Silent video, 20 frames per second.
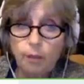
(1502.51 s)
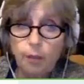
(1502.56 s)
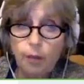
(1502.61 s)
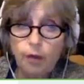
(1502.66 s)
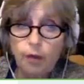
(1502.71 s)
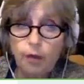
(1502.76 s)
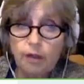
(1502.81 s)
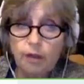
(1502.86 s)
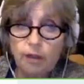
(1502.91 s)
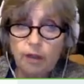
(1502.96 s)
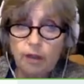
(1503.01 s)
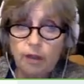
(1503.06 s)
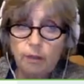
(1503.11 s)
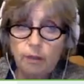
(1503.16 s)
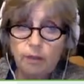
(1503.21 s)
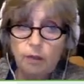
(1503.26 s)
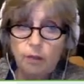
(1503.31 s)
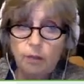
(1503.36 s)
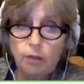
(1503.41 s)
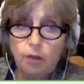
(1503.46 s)
The point is
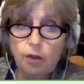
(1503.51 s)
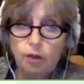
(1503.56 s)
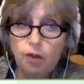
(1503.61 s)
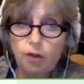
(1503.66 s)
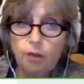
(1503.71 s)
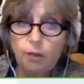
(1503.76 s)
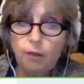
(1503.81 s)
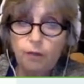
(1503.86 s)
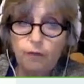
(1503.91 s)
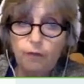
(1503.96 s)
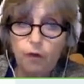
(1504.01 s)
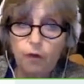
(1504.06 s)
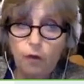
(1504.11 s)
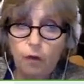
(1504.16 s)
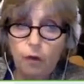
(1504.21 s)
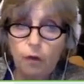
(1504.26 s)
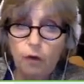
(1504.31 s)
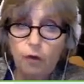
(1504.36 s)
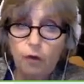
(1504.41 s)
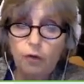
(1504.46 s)
empty where it should be
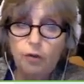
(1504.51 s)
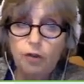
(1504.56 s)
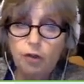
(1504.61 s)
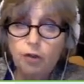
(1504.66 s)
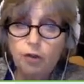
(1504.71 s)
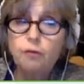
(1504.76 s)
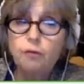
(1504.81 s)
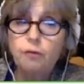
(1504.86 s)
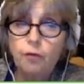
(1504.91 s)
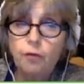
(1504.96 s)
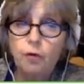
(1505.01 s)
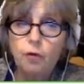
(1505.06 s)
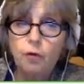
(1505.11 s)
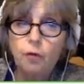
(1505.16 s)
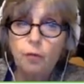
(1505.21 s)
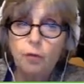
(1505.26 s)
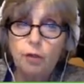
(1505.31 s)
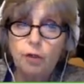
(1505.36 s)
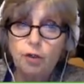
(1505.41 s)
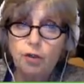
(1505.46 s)
full, or it's too
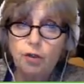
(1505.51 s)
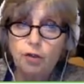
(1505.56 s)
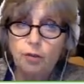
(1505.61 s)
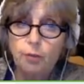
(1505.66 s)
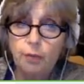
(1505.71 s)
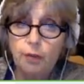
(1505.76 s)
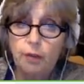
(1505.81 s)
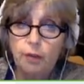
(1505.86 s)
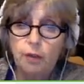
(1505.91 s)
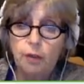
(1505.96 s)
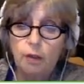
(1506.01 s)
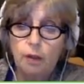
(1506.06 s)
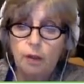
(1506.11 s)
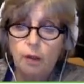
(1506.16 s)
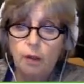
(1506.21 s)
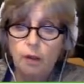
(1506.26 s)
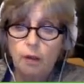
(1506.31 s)
full when it should be,